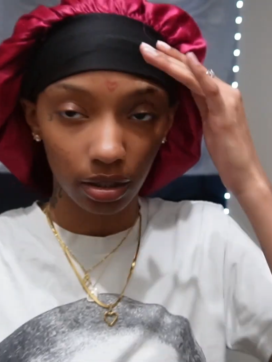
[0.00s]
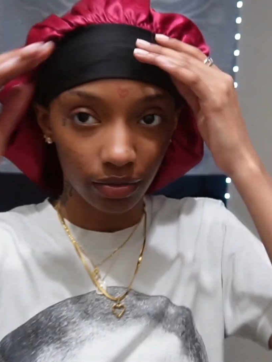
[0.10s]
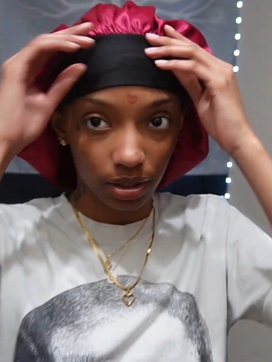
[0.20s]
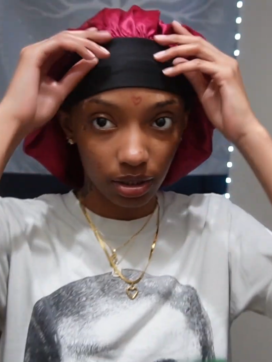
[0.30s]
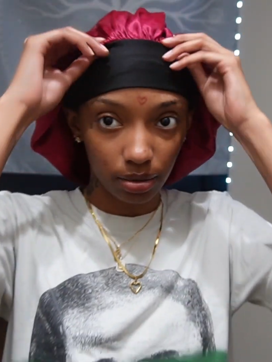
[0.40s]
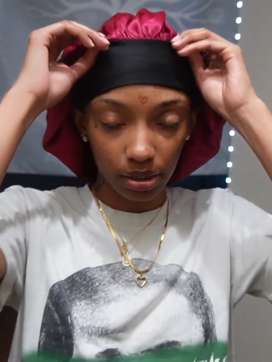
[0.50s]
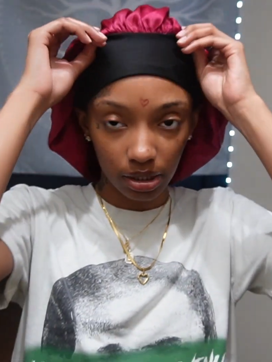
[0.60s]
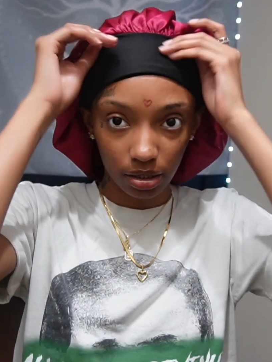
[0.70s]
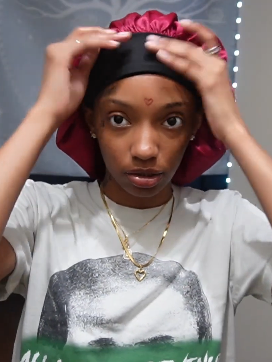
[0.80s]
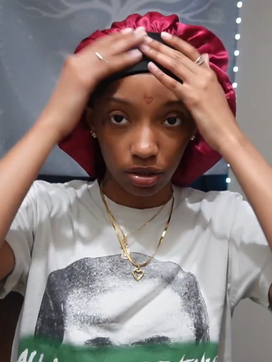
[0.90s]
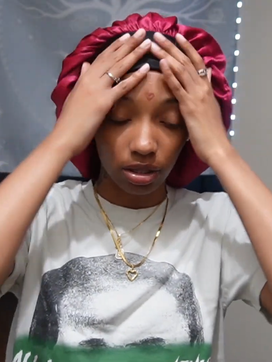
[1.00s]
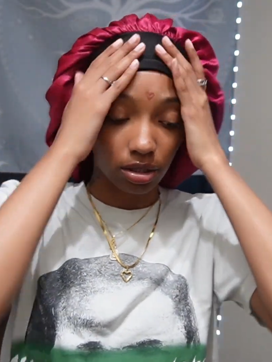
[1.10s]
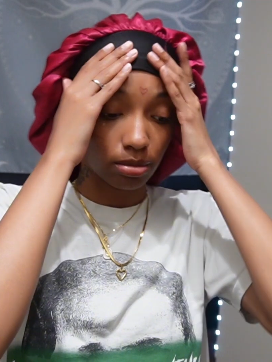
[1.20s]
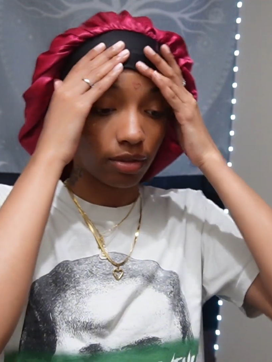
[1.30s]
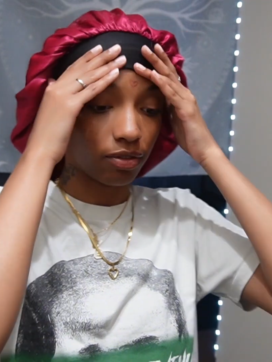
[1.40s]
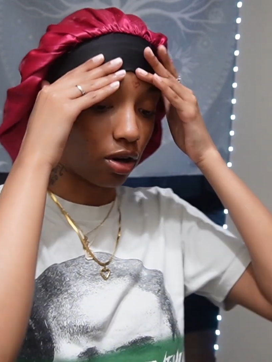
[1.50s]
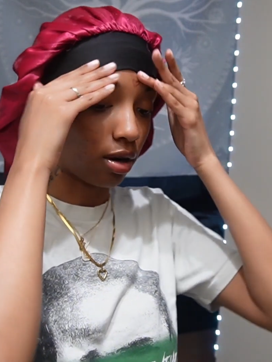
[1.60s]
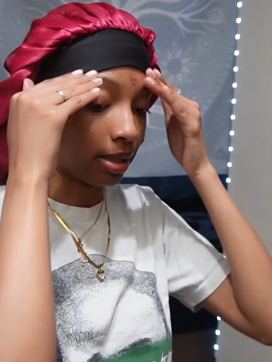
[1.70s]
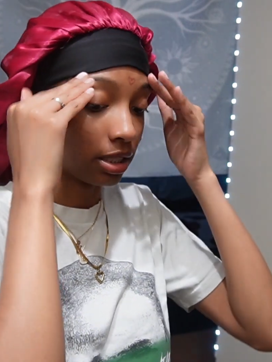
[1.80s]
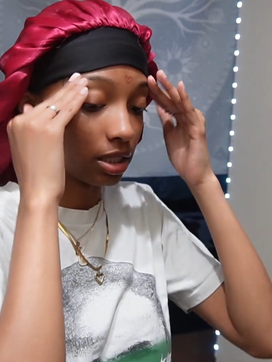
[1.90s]
finna see me install this motherfucker on
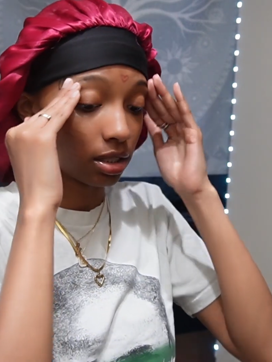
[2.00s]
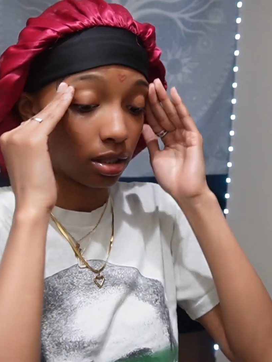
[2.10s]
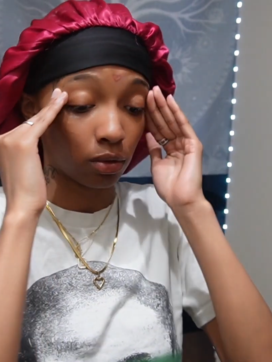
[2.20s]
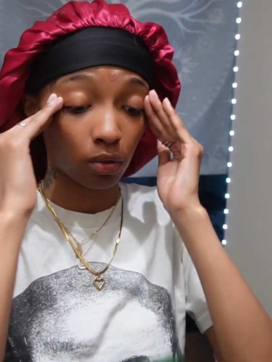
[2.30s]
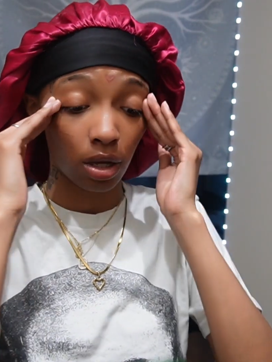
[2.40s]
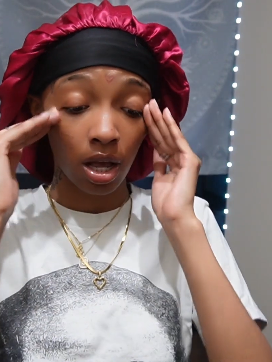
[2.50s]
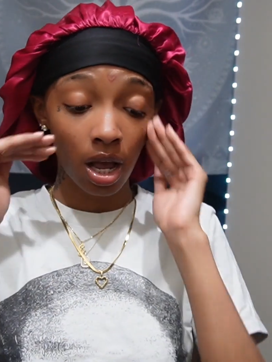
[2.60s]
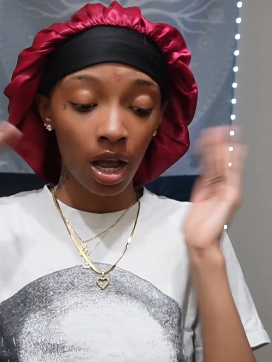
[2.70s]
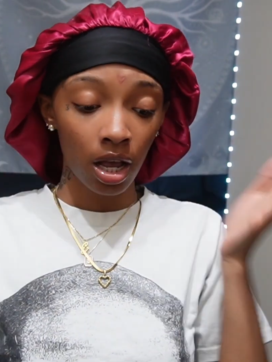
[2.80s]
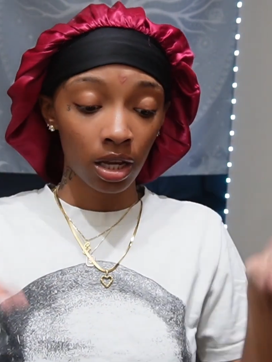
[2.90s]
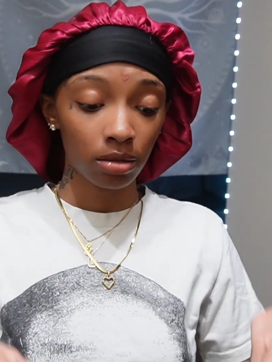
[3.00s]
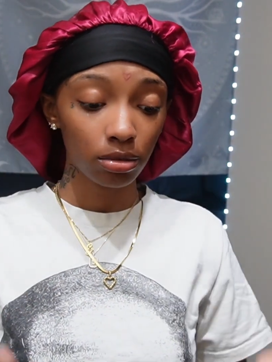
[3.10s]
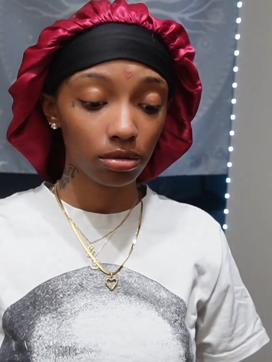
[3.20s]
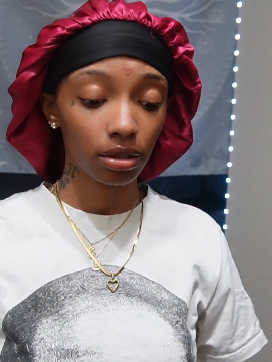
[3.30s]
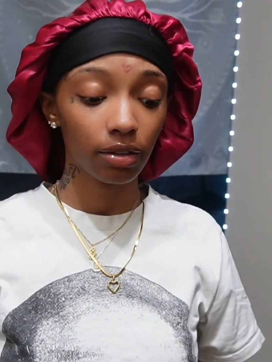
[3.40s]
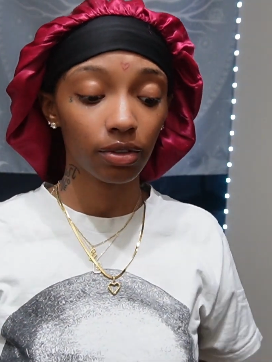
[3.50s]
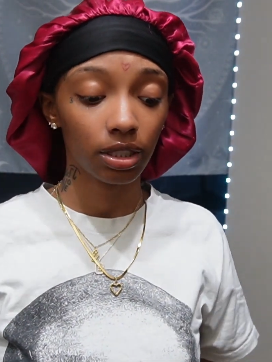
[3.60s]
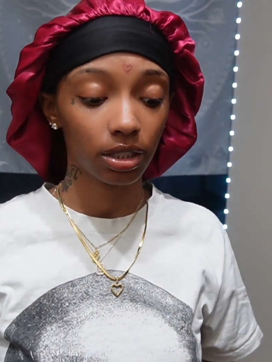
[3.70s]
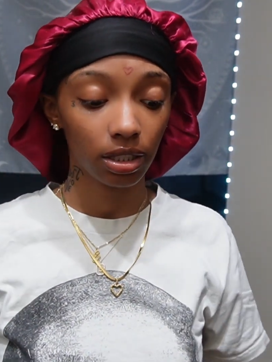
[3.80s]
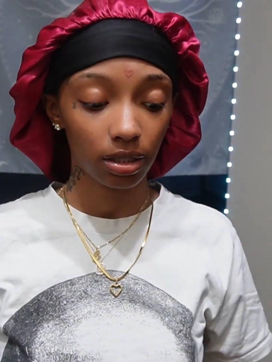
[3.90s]
myself. I'm just waiting for this
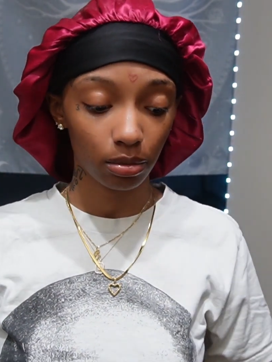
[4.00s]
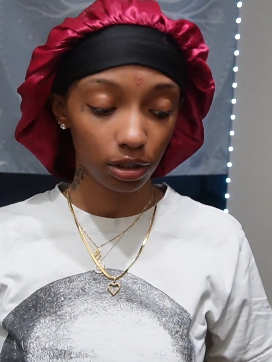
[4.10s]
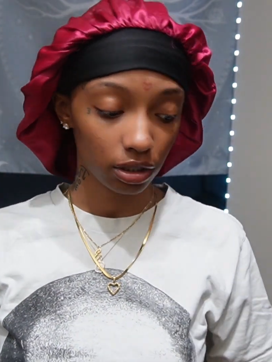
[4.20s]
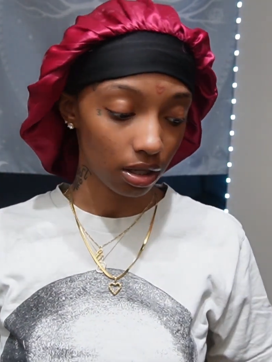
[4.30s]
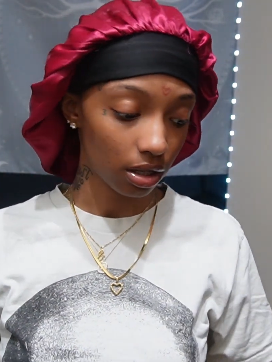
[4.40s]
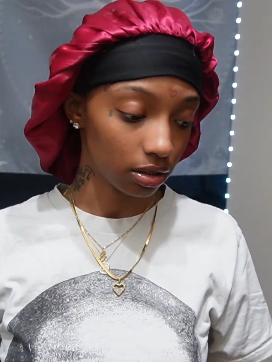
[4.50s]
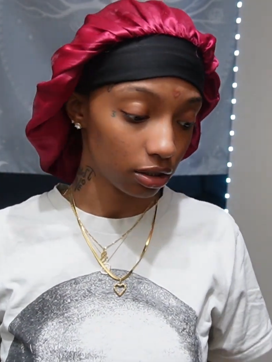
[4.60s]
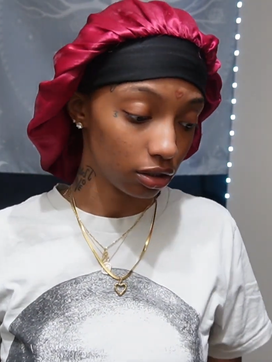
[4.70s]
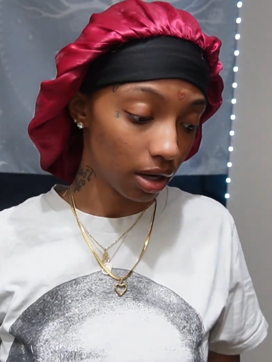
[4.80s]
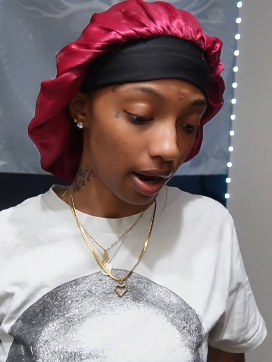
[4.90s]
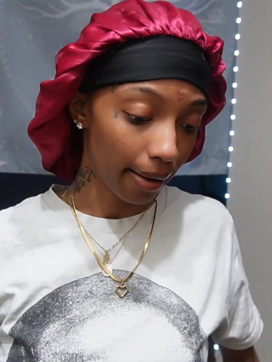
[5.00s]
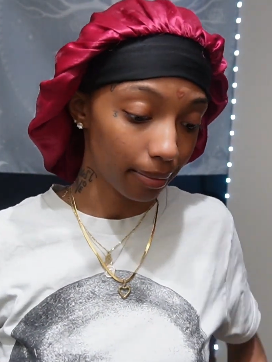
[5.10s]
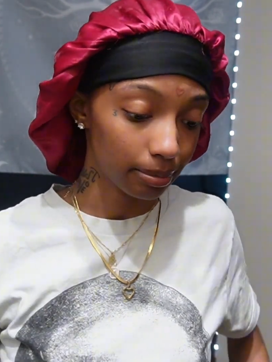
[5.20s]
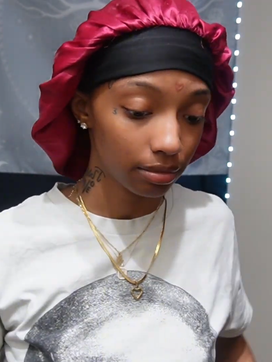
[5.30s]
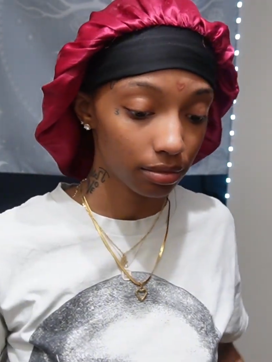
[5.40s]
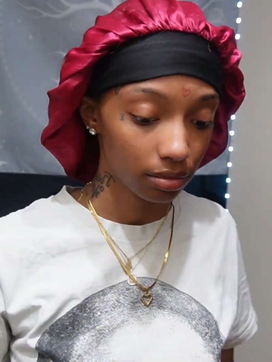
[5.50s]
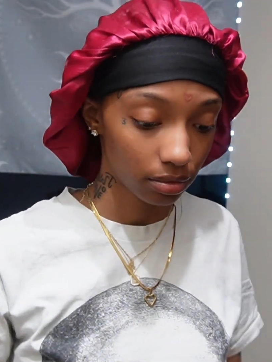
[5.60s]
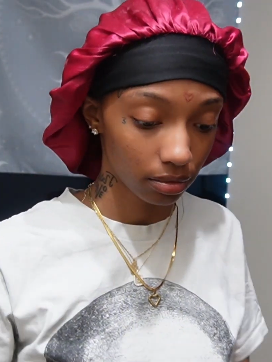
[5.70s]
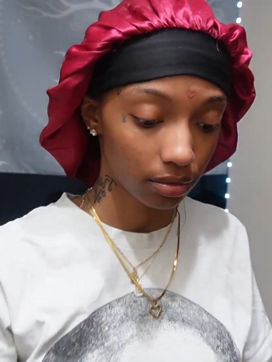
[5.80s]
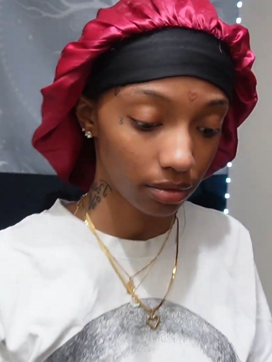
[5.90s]
damn WATERCOLOR to dry.
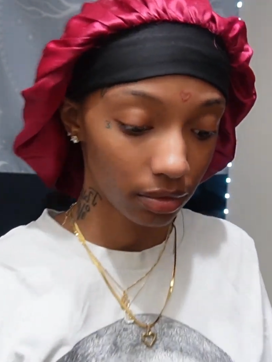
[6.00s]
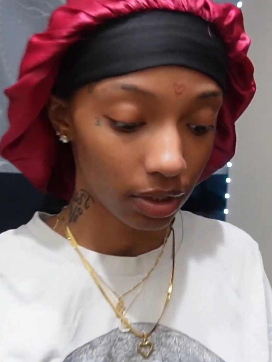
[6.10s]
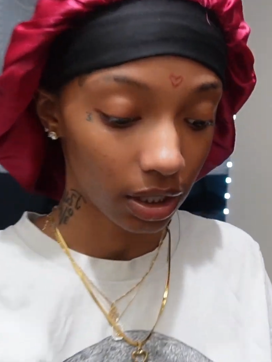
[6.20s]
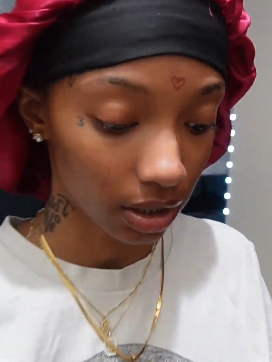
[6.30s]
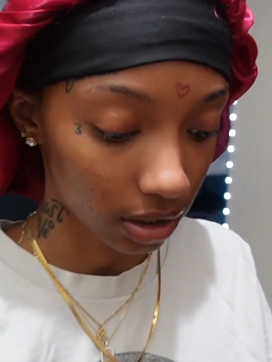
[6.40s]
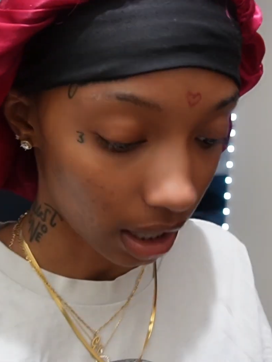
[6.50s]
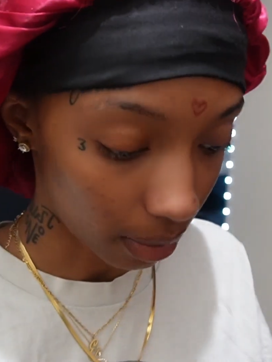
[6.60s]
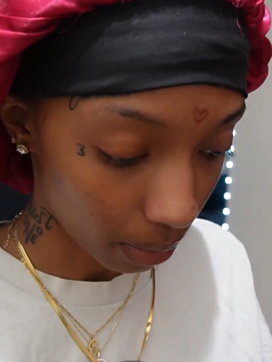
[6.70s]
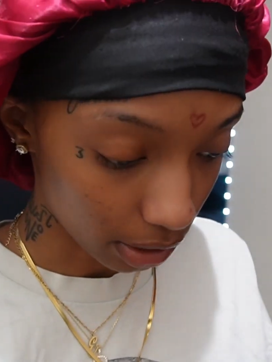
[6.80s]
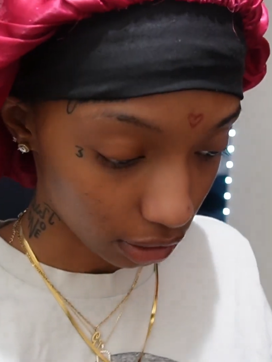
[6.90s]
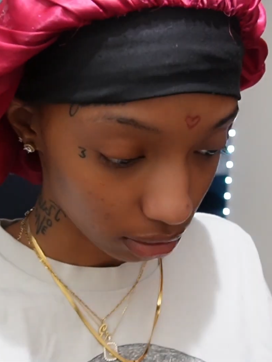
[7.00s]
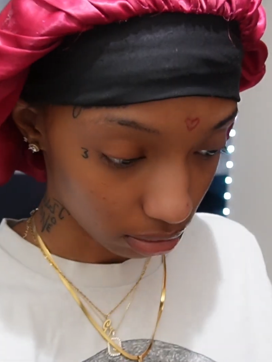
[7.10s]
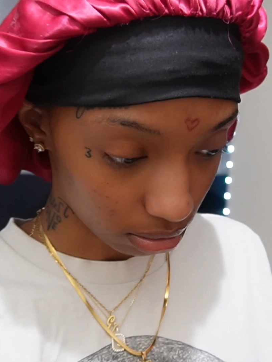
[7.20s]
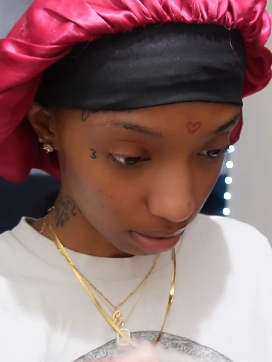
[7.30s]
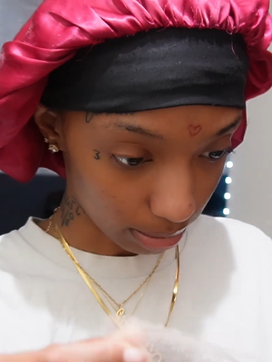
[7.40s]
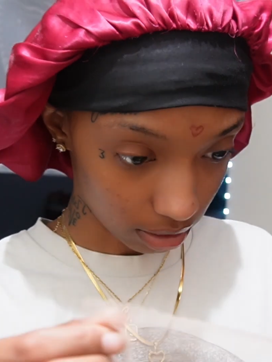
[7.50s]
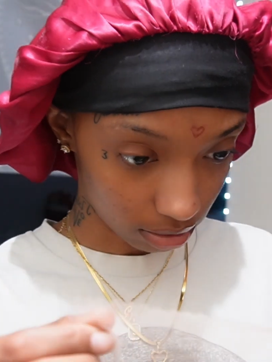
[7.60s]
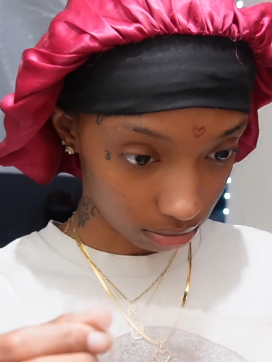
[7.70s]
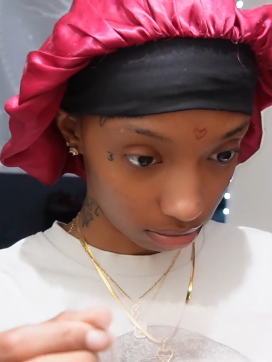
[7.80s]
And it's hot water to warm up.